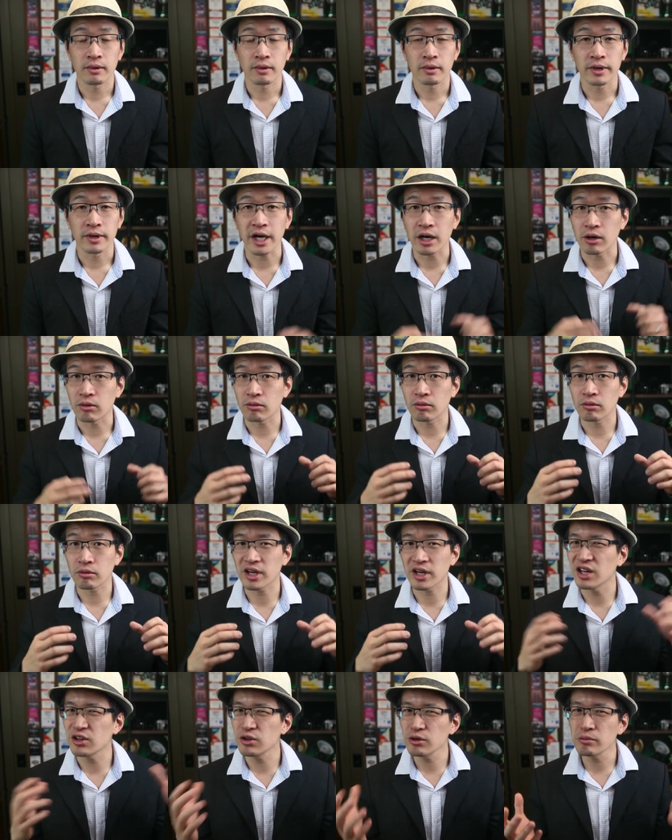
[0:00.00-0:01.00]
Now,
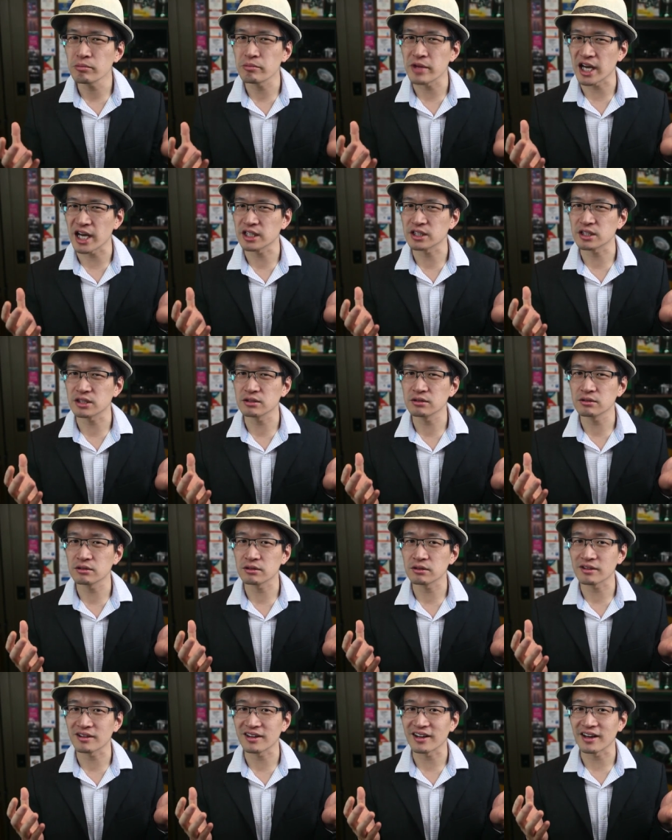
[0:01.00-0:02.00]
can you imagine
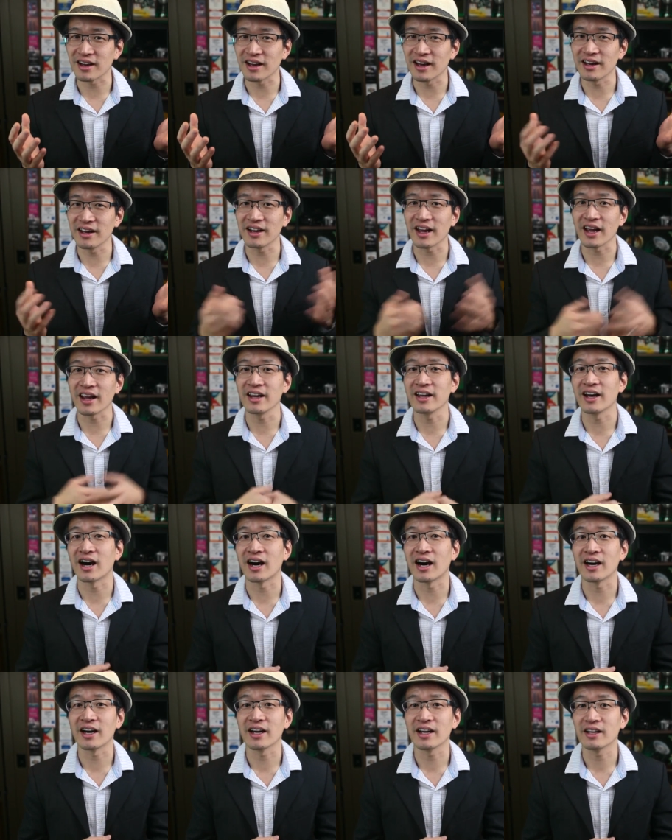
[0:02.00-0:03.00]
an
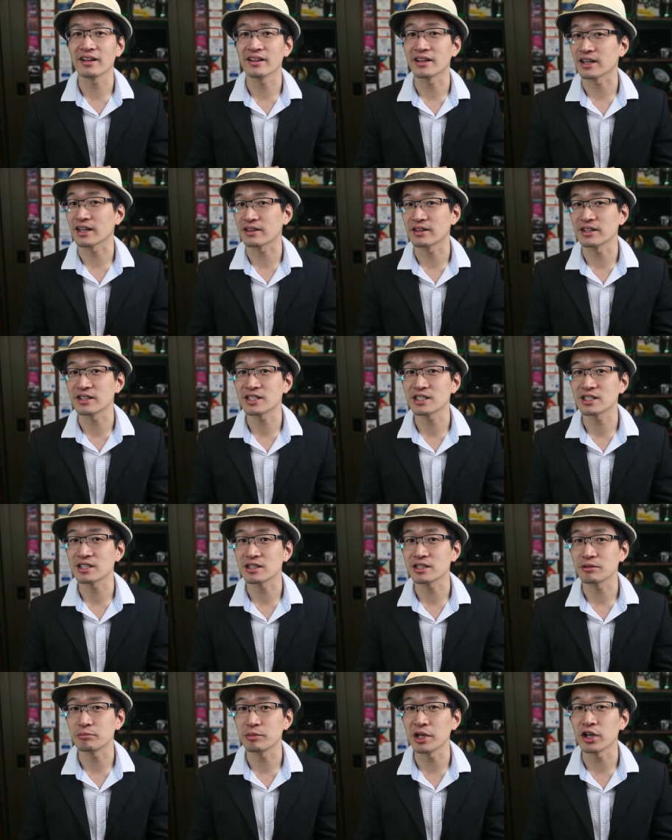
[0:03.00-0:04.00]
AI like this
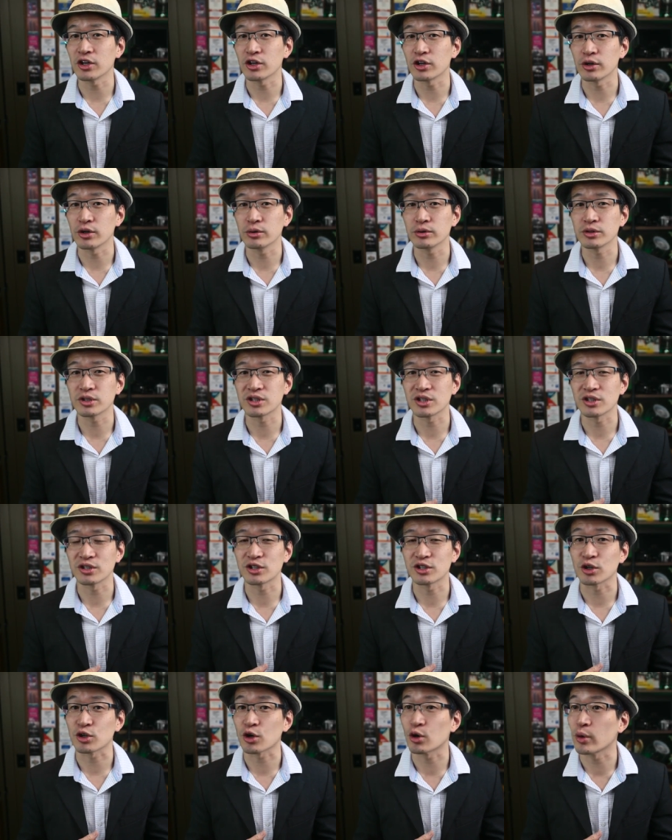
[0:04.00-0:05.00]
being used
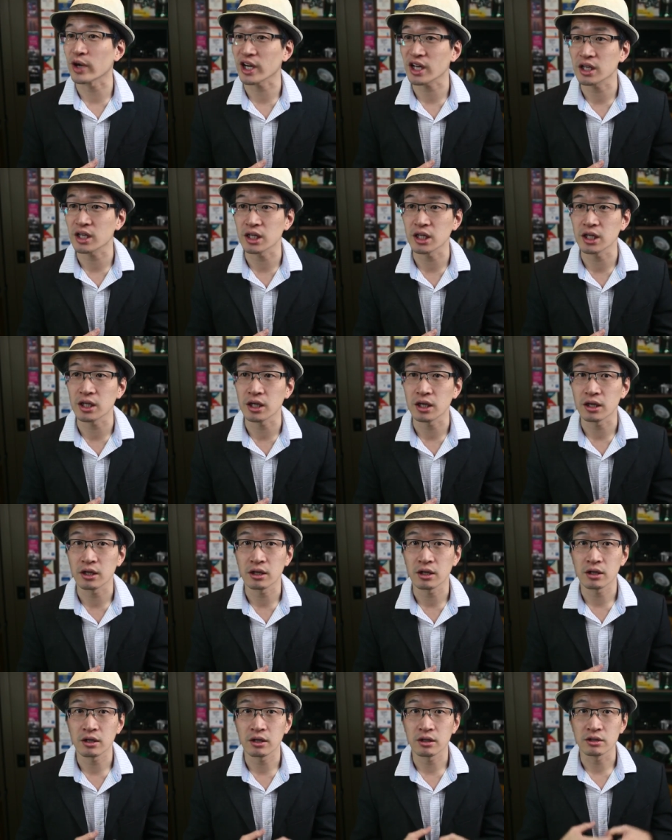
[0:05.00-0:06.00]
to quickly
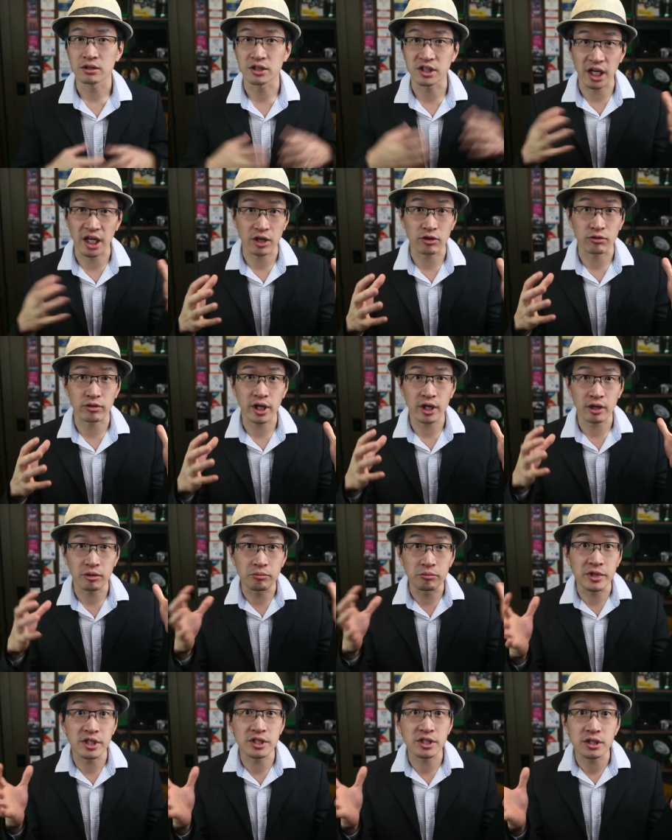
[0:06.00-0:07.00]
generate
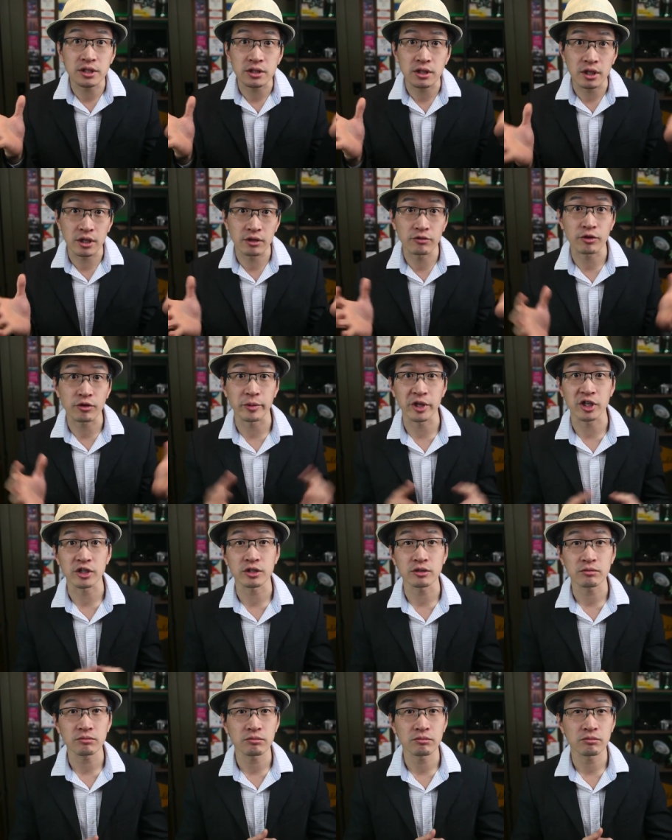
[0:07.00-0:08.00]
misinformation?